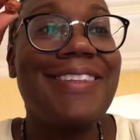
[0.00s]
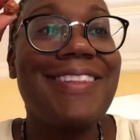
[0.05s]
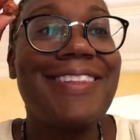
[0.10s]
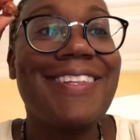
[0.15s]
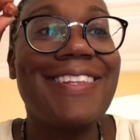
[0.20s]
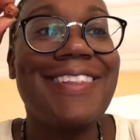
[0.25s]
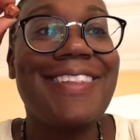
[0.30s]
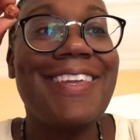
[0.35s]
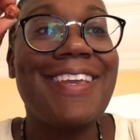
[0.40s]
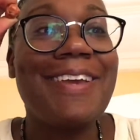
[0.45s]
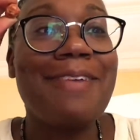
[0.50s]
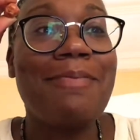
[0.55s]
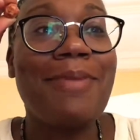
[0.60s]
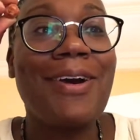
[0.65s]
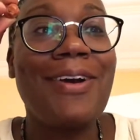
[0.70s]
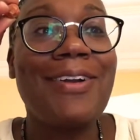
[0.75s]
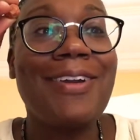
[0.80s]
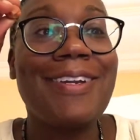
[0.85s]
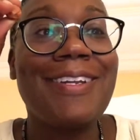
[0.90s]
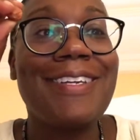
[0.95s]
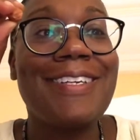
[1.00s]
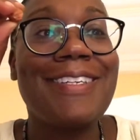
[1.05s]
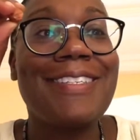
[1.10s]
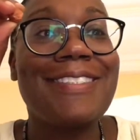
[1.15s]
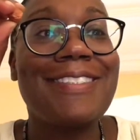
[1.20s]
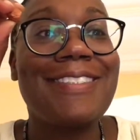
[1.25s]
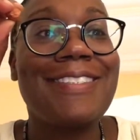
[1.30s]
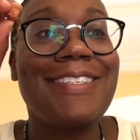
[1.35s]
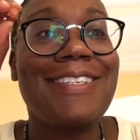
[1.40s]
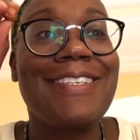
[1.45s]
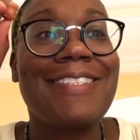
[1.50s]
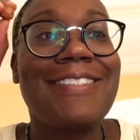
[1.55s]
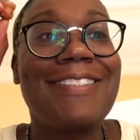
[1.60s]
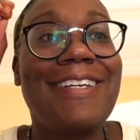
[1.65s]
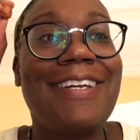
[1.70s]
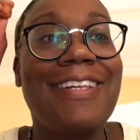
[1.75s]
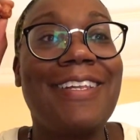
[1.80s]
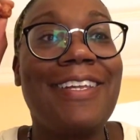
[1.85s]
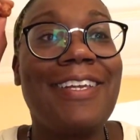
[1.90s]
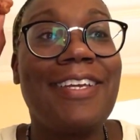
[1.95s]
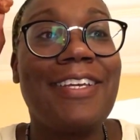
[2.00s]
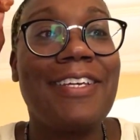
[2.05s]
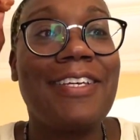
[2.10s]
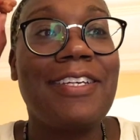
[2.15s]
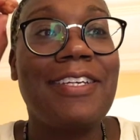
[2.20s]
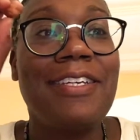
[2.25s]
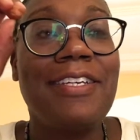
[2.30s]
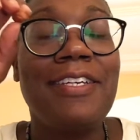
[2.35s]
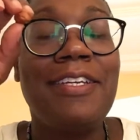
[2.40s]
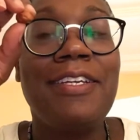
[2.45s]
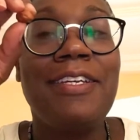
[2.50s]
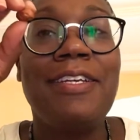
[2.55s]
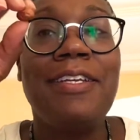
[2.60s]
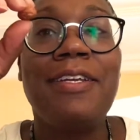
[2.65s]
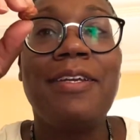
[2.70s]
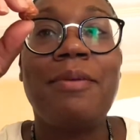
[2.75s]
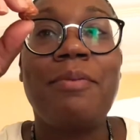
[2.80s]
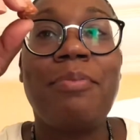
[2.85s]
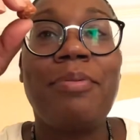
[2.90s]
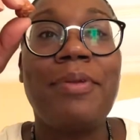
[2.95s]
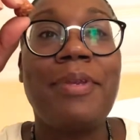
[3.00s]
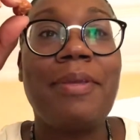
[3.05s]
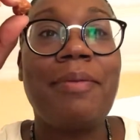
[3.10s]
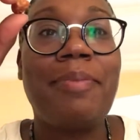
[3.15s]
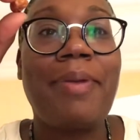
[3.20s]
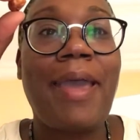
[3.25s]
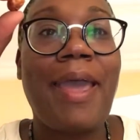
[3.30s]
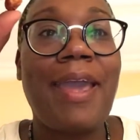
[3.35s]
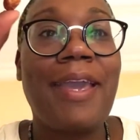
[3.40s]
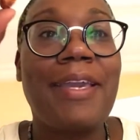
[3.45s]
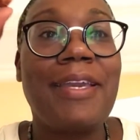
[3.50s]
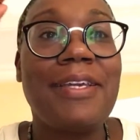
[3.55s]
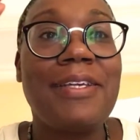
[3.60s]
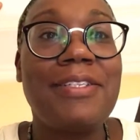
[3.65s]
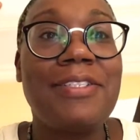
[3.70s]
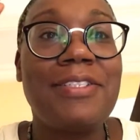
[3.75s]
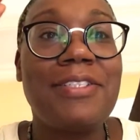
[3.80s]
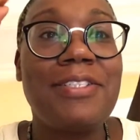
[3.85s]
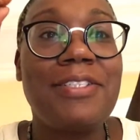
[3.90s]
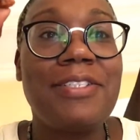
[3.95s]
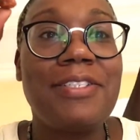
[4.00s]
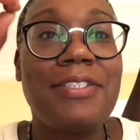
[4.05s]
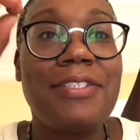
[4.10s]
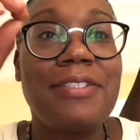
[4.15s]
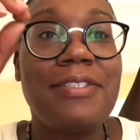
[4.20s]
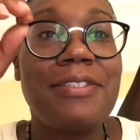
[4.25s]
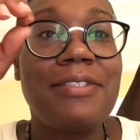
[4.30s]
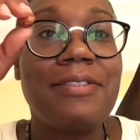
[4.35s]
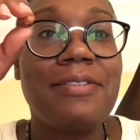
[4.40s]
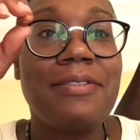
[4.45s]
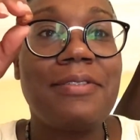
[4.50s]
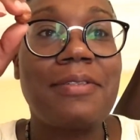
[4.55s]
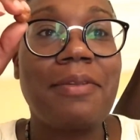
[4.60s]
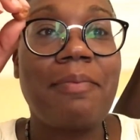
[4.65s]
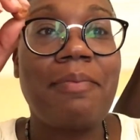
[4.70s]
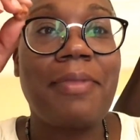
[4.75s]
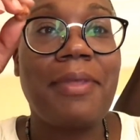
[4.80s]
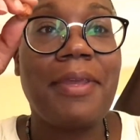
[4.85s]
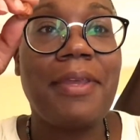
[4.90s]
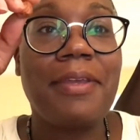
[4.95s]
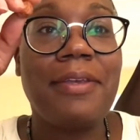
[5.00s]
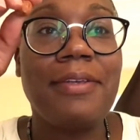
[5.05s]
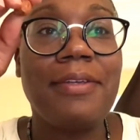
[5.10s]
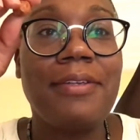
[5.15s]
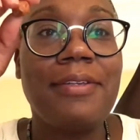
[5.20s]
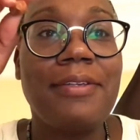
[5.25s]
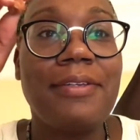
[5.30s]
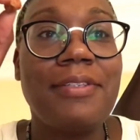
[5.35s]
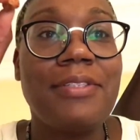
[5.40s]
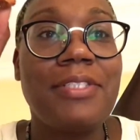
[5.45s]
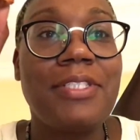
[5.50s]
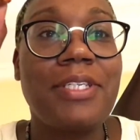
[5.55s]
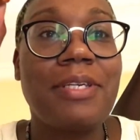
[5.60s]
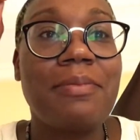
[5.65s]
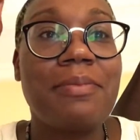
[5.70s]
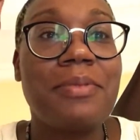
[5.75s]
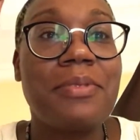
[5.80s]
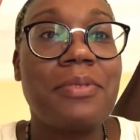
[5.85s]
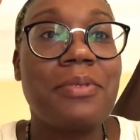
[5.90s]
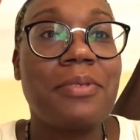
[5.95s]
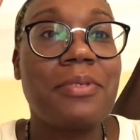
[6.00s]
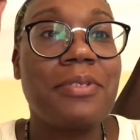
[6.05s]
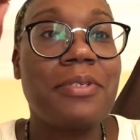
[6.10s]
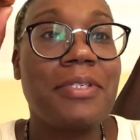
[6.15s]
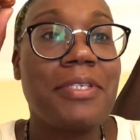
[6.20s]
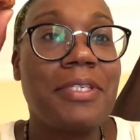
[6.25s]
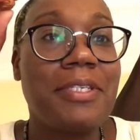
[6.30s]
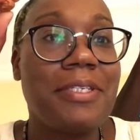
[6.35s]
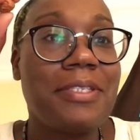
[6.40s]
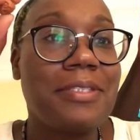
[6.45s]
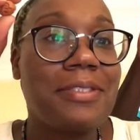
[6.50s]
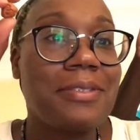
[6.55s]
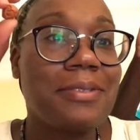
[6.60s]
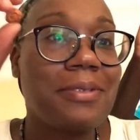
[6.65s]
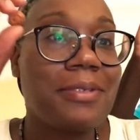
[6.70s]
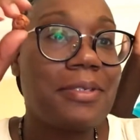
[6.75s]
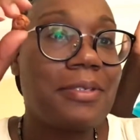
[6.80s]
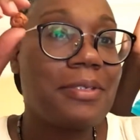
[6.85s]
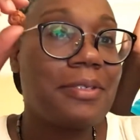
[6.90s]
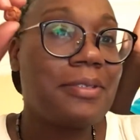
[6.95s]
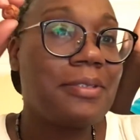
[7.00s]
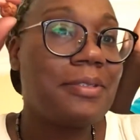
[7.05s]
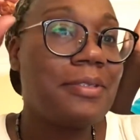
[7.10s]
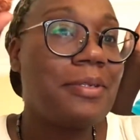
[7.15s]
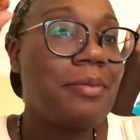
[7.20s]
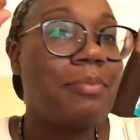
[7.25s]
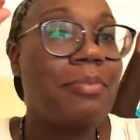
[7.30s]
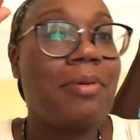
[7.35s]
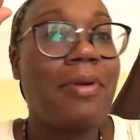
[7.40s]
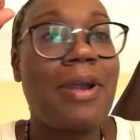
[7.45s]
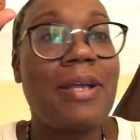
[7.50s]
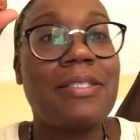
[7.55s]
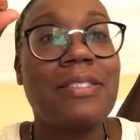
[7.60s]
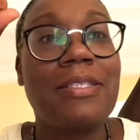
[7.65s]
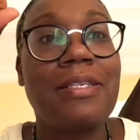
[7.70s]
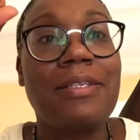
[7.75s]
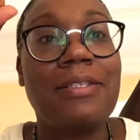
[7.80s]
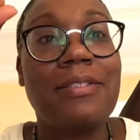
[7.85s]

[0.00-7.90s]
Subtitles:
the thing about it is, it's not like pre-packaged something, chips or cookies or processed.